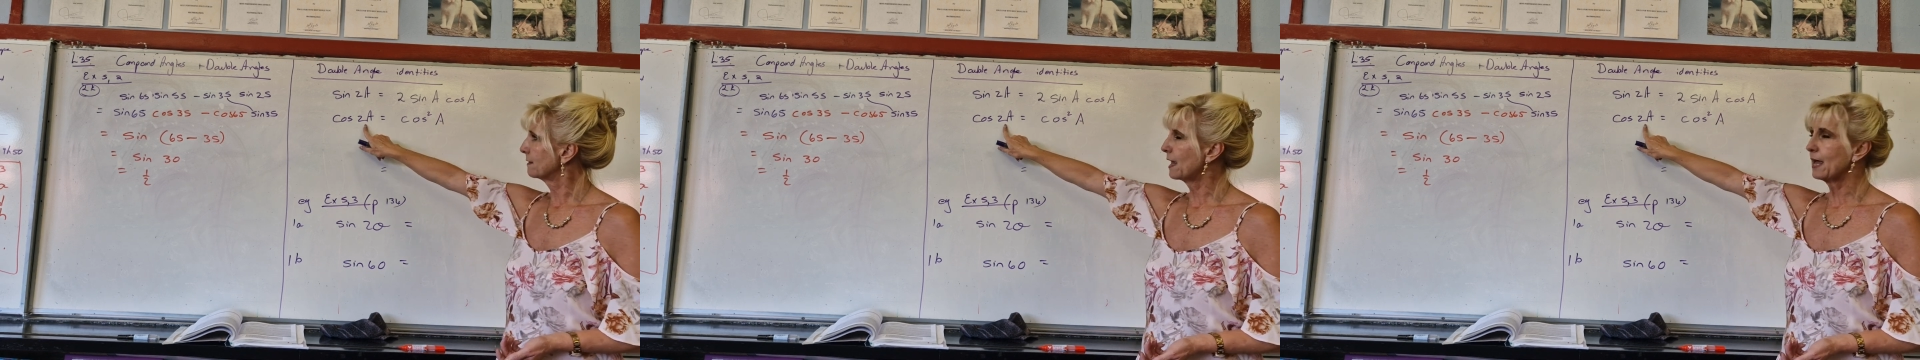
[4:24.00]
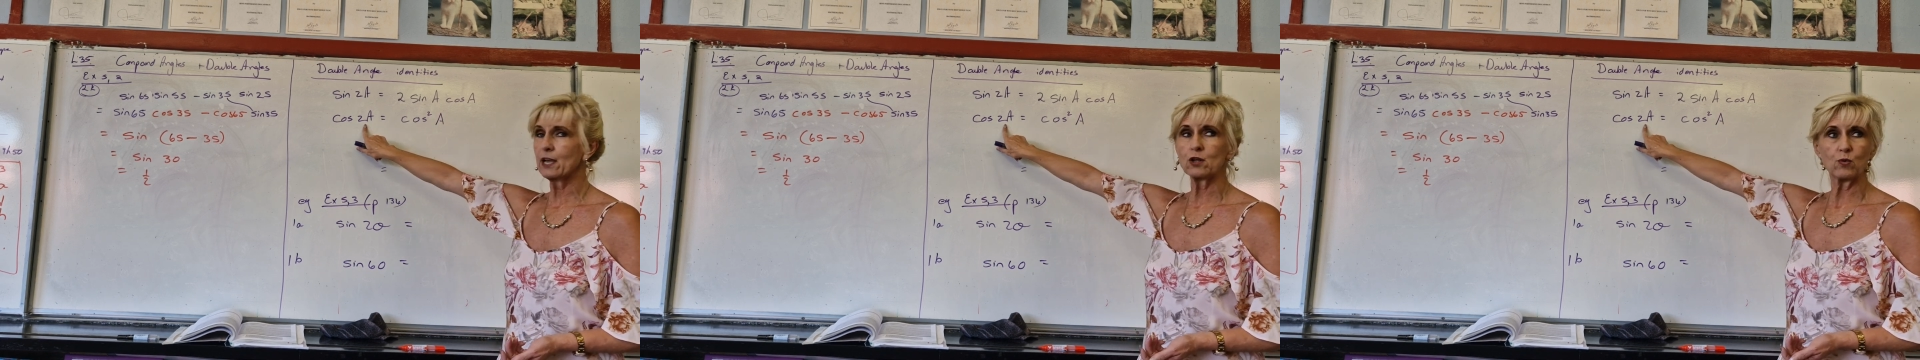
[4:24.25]
the
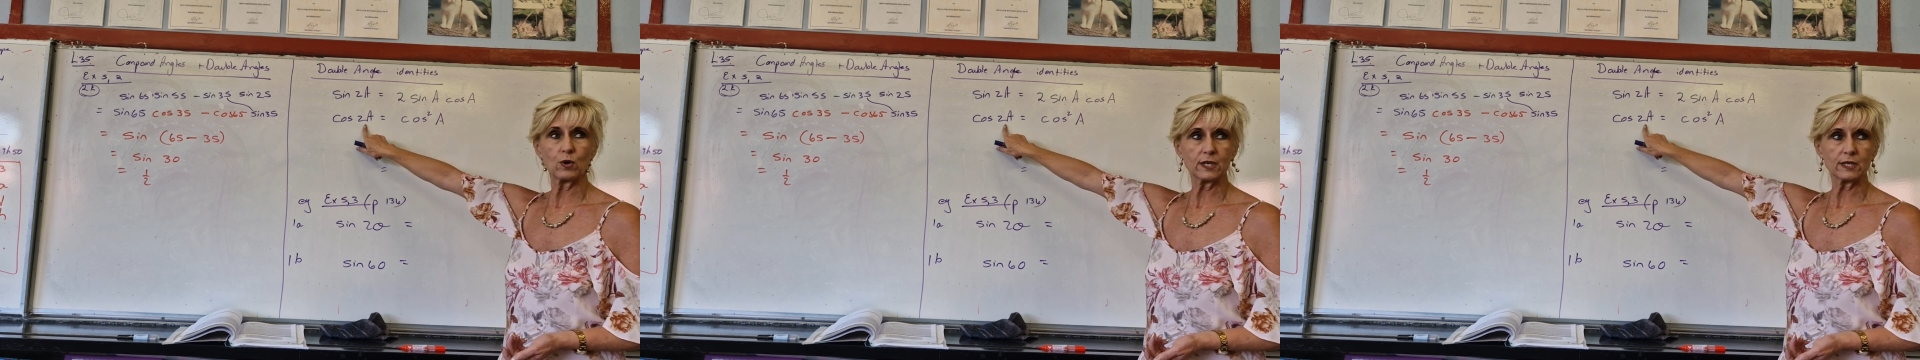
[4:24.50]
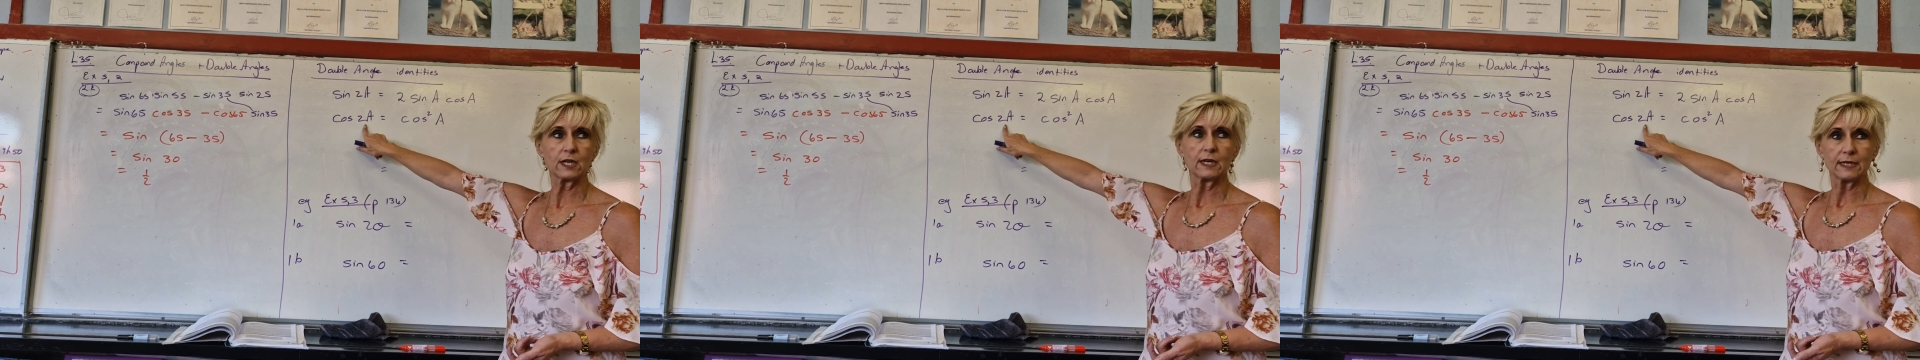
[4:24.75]
angle
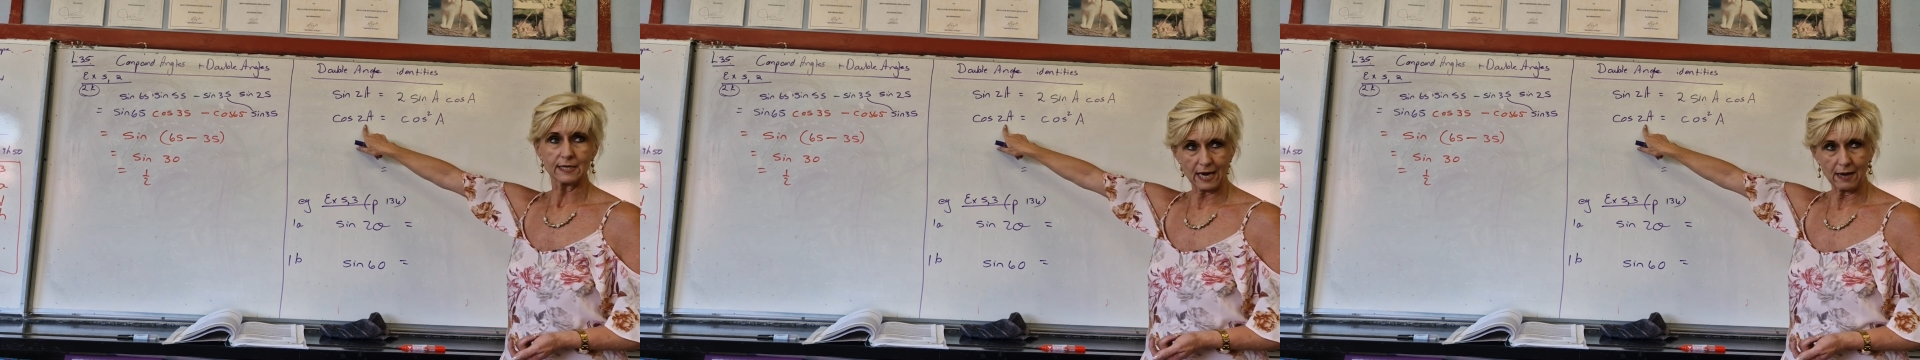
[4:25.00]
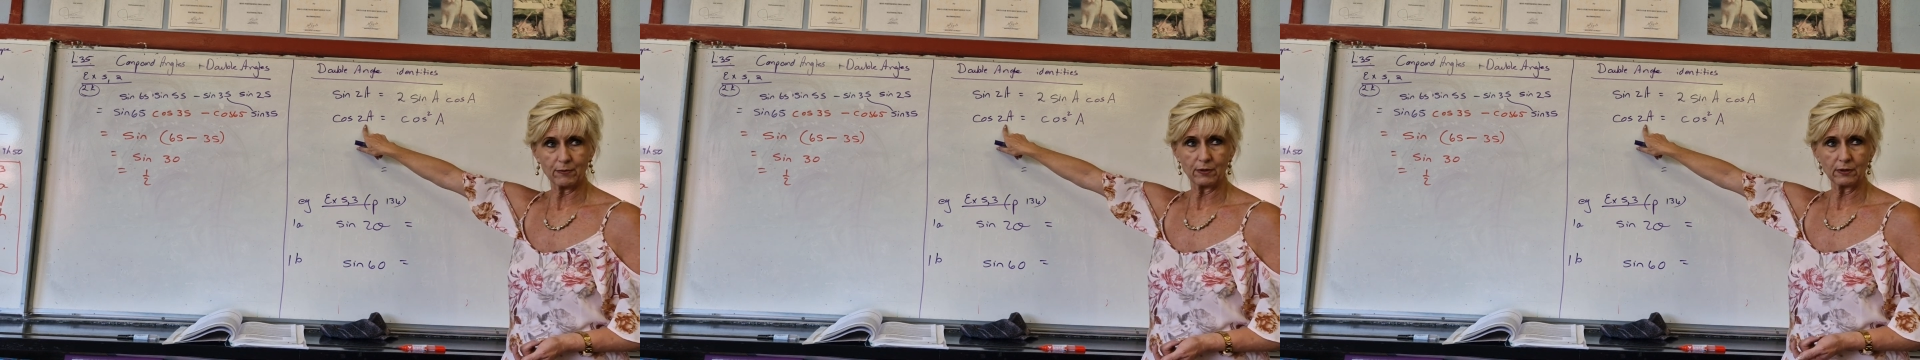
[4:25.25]
was
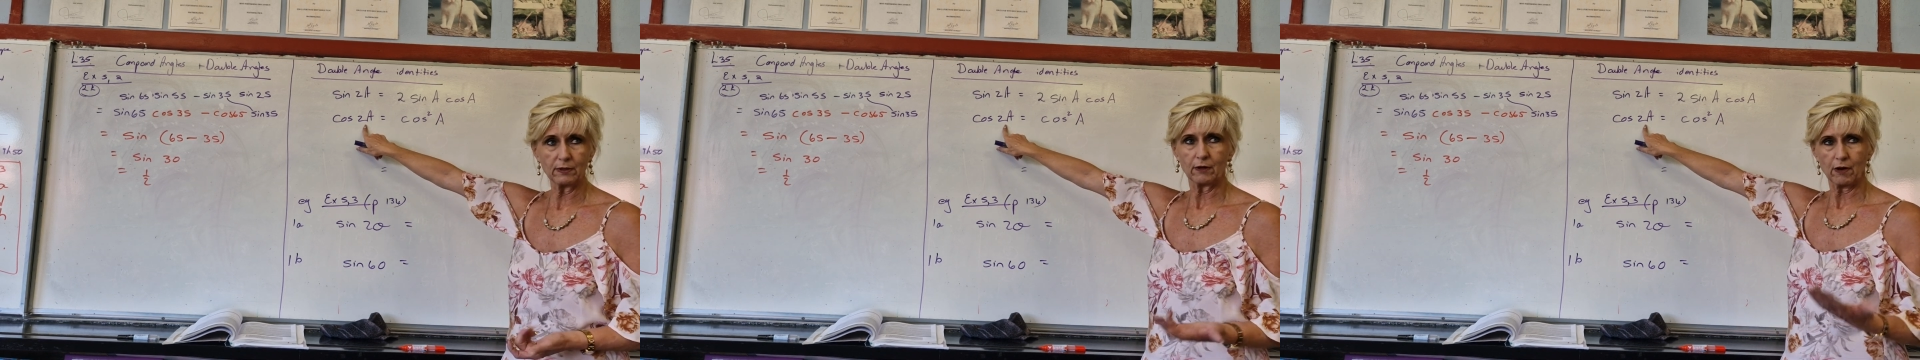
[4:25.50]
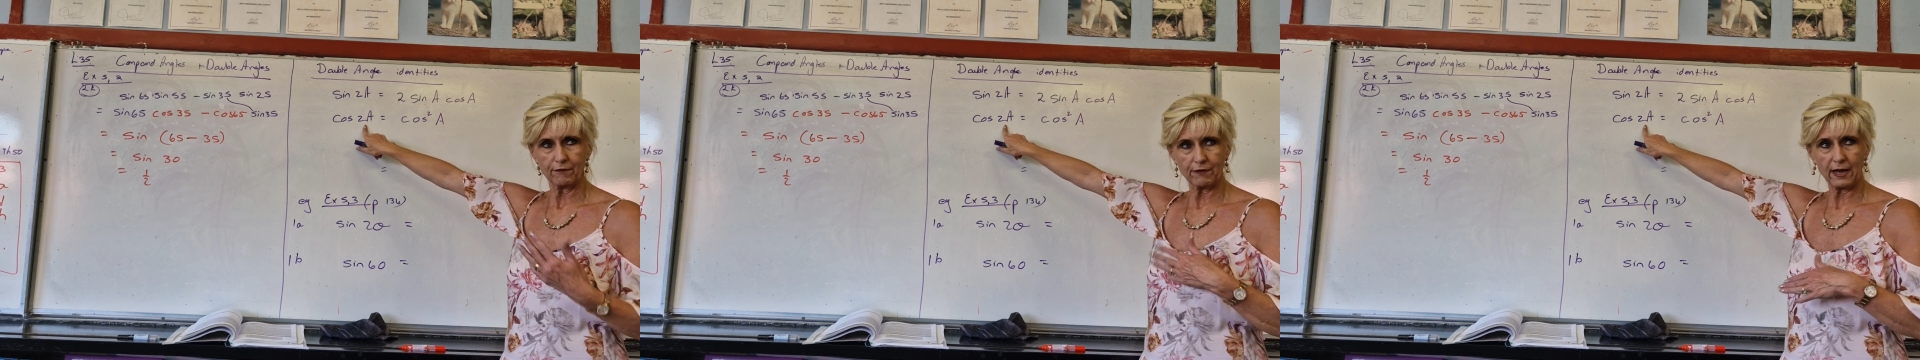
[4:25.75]
double
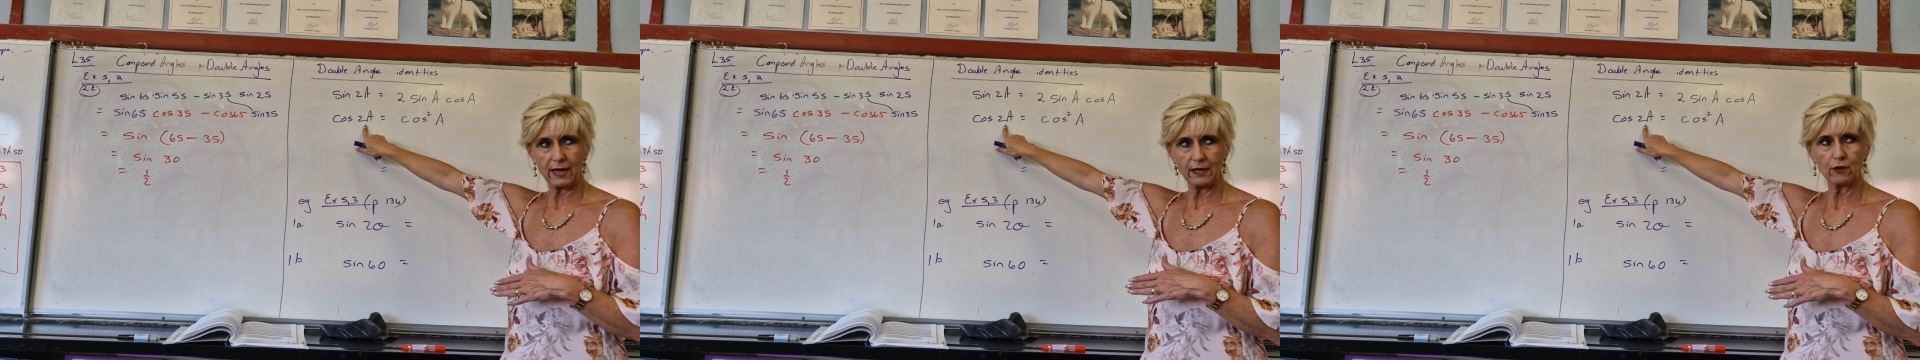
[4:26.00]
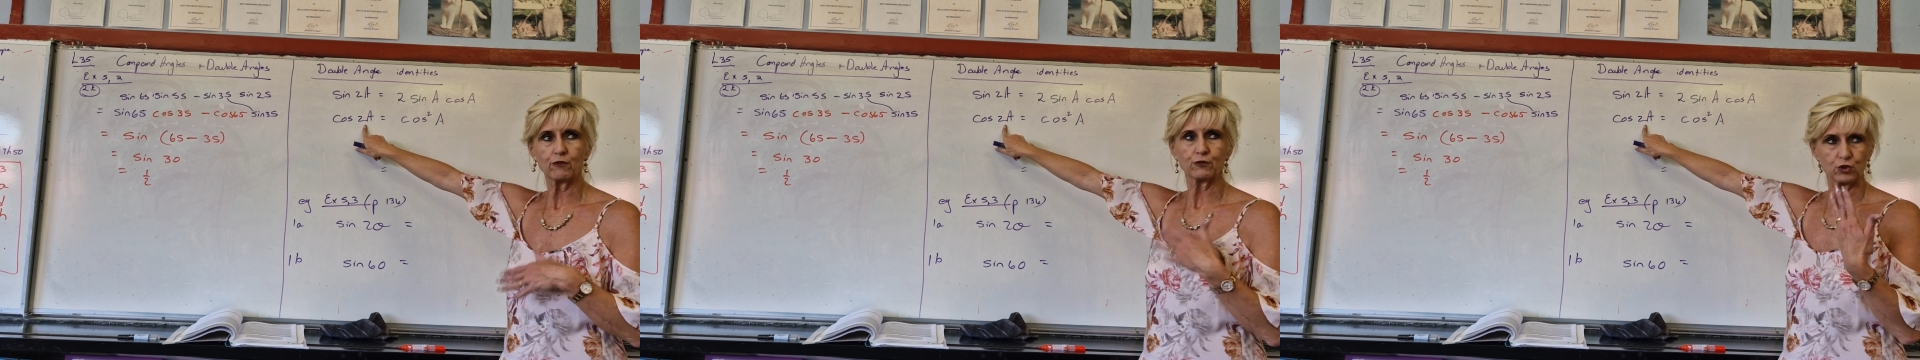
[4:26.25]
of
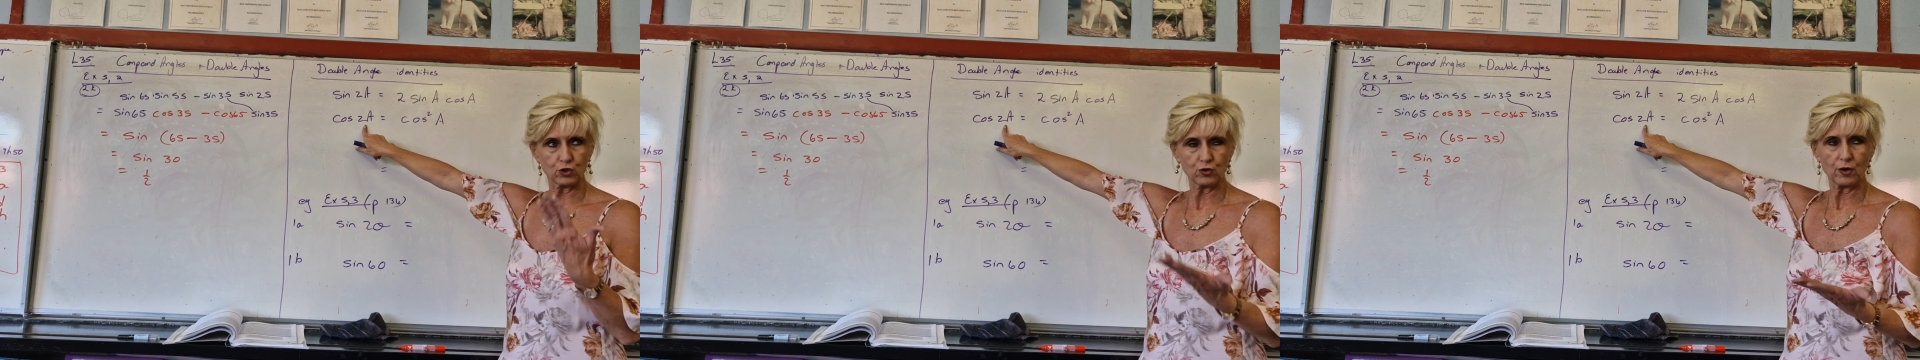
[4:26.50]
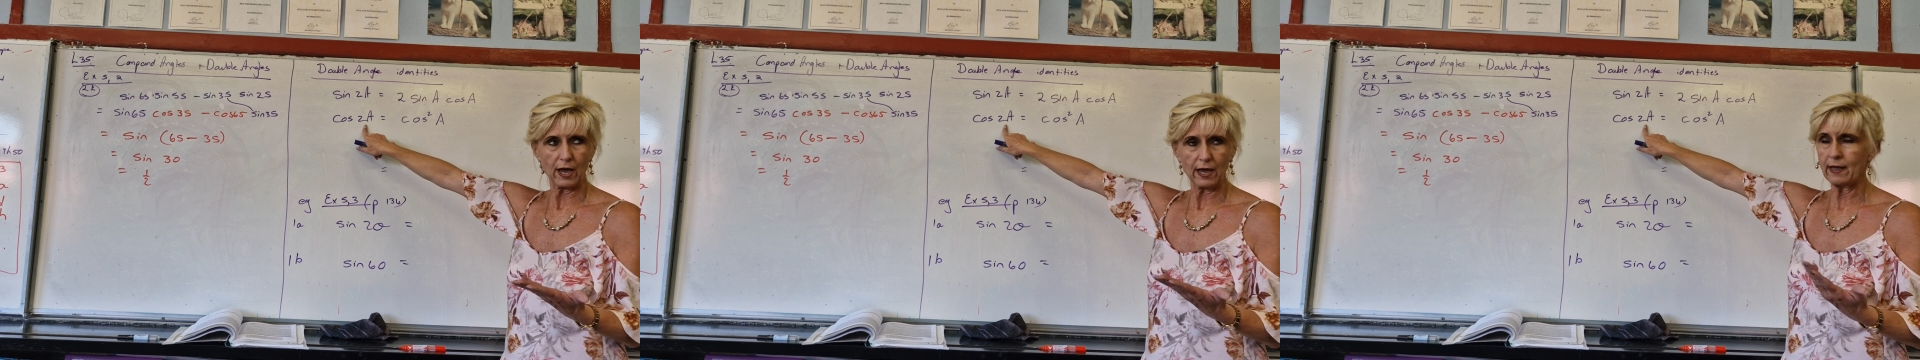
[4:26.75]
A, or
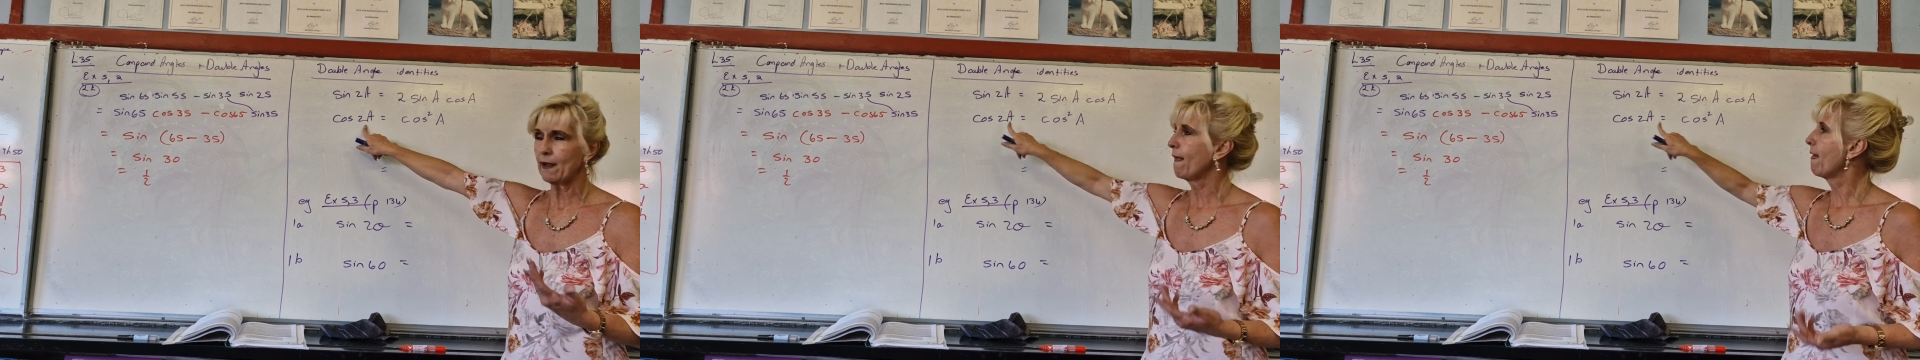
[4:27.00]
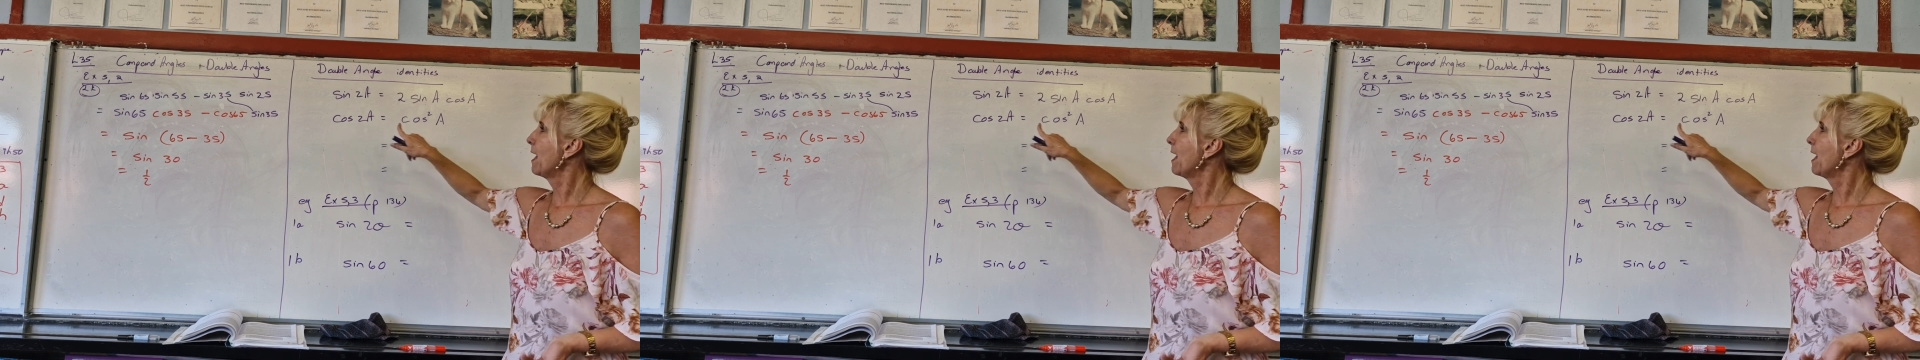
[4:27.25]
2A,